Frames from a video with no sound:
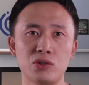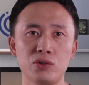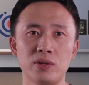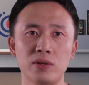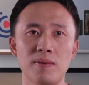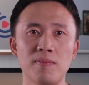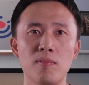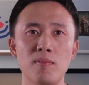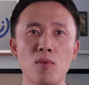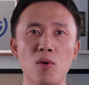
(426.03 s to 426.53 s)
to
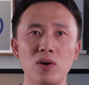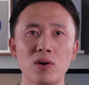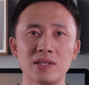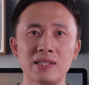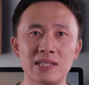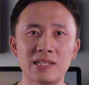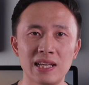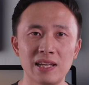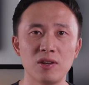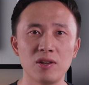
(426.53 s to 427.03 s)
the more
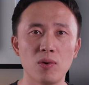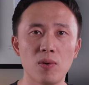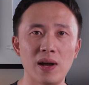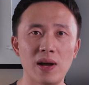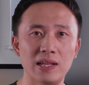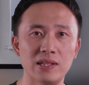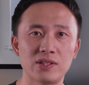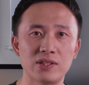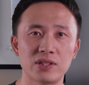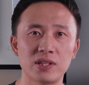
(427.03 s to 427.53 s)
subtle
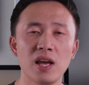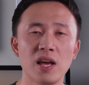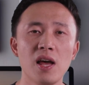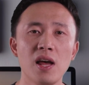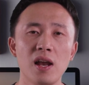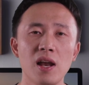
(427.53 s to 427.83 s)
ones.